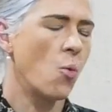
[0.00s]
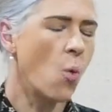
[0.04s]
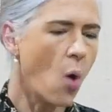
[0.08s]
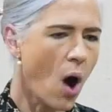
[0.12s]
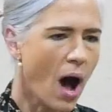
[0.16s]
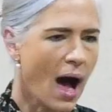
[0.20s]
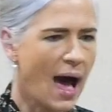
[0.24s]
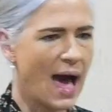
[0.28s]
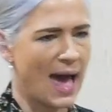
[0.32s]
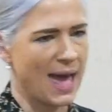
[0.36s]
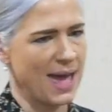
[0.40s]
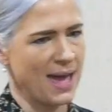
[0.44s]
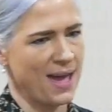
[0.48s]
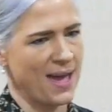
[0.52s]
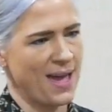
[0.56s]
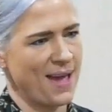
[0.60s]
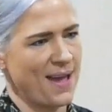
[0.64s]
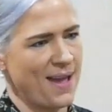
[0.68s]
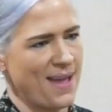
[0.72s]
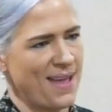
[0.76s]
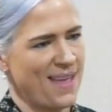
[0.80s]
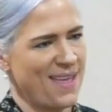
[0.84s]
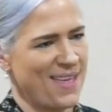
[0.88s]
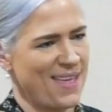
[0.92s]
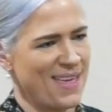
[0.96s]
Why?
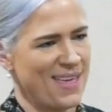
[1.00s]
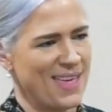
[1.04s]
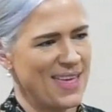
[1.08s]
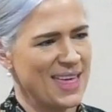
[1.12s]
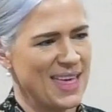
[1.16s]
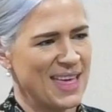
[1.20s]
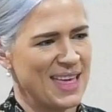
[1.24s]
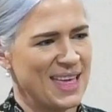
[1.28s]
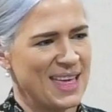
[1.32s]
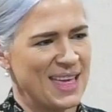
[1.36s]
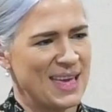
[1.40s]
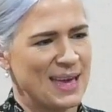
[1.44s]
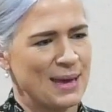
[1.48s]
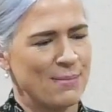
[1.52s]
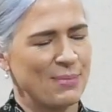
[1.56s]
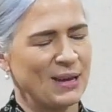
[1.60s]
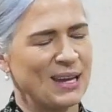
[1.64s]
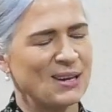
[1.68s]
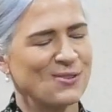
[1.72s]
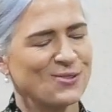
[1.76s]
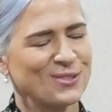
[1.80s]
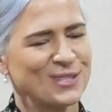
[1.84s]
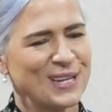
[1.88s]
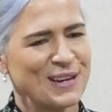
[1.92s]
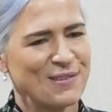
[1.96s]

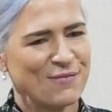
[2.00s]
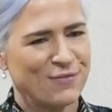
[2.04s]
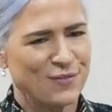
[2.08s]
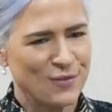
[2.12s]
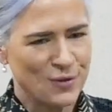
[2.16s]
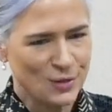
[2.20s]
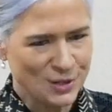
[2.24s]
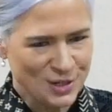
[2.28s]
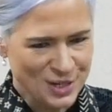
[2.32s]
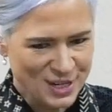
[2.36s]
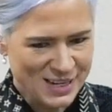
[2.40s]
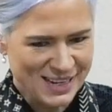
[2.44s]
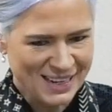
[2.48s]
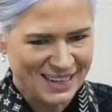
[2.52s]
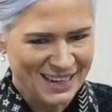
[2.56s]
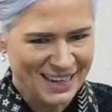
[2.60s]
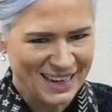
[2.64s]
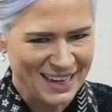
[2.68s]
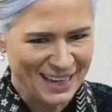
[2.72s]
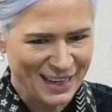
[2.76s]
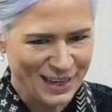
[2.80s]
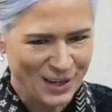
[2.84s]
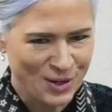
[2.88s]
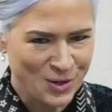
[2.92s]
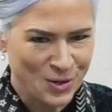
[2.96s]
Because
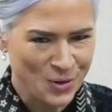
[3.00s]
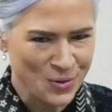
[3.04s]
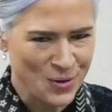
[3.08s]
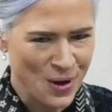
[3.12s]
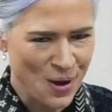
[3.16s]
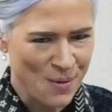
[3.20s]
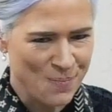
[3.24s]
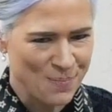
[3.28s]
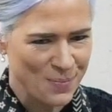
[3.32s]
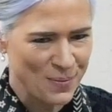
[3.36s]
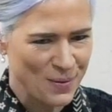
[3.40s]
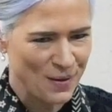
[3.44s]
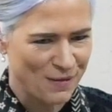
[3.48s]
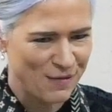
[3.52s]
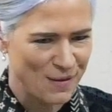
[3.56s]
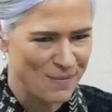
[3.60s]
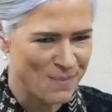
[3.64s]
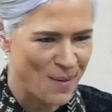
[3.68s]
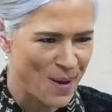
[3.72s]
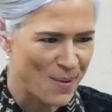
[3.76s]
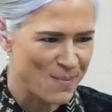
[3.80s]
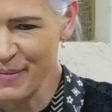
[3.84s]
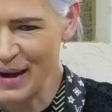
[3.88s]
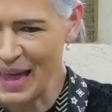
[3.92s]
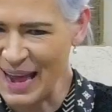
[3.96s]
unfortunately he grew up with
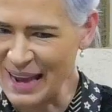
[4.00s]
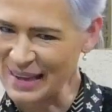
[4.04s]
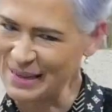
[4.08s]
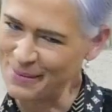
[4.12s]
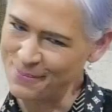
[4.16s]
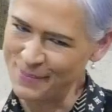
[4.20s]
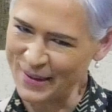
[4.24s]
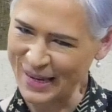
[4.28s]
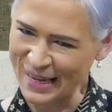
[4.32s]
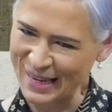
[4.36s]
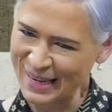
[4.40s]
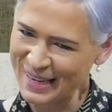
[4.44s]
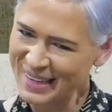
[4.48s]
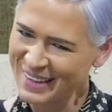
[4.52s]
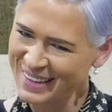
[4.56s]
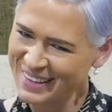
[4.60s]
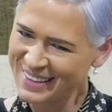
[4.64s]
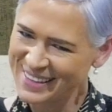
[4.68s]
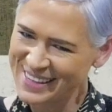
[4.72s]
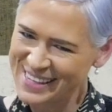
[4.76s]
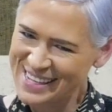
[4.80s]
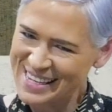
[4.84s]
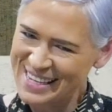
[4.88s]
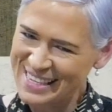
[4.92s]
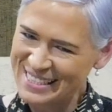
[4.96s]
a mom like
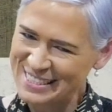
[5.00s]
me.